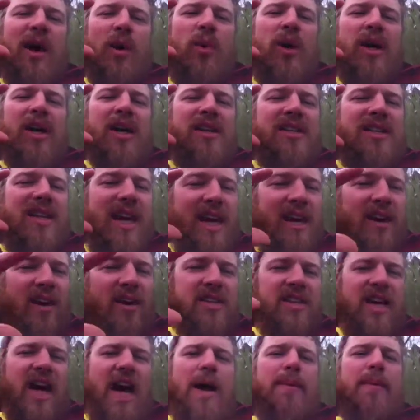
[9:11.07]
we can take
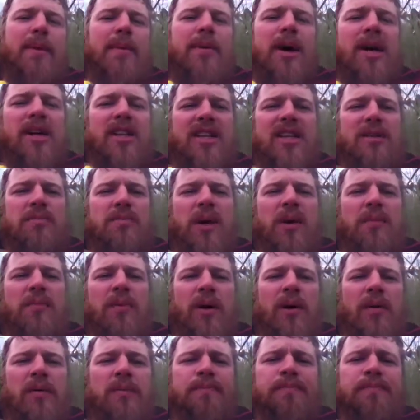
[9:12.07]
our time among these
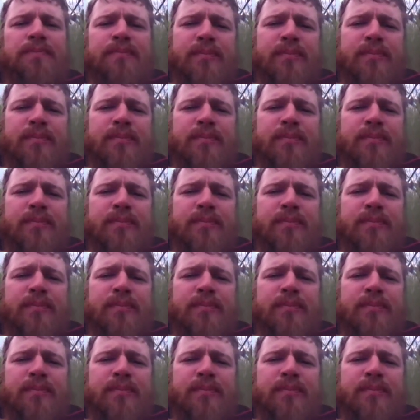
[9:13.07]
people,